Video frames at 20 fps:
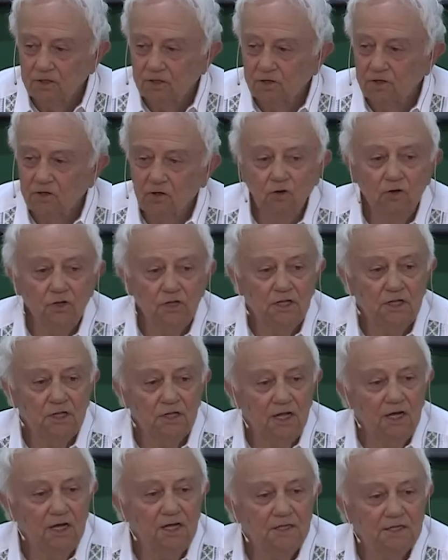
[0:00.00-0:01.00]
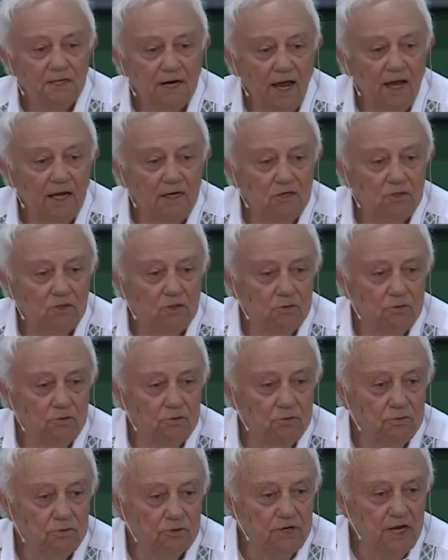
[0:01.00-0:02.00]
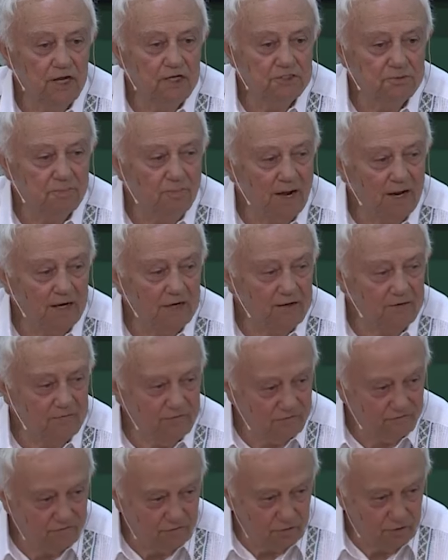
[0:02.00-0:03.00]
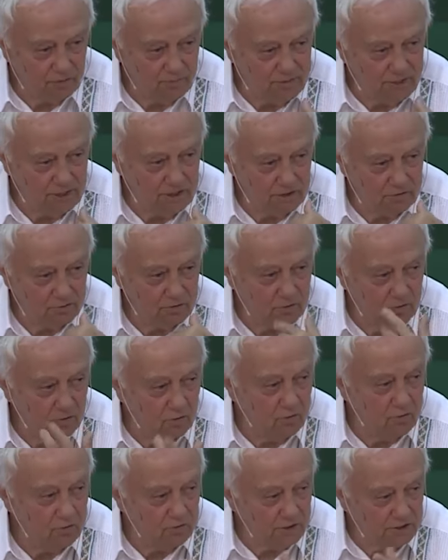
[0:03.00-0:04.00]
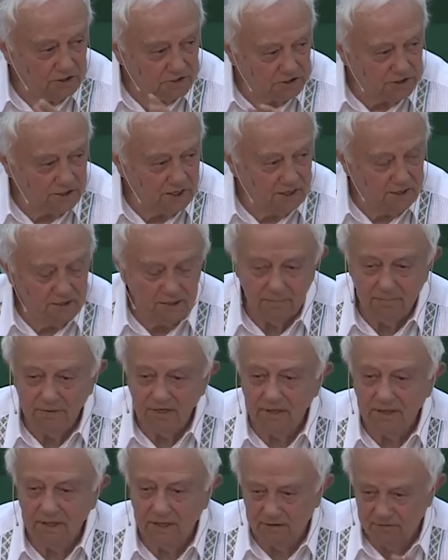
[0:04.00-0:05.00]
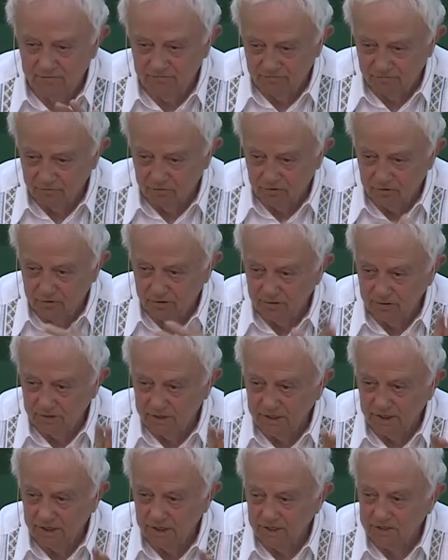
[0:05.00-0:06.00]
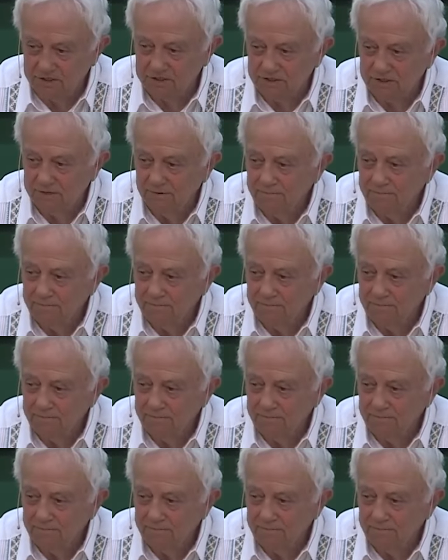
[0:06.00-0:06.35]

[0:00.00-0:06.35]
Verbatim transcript: they tried to raise money for me to go and stay in America for uh, years.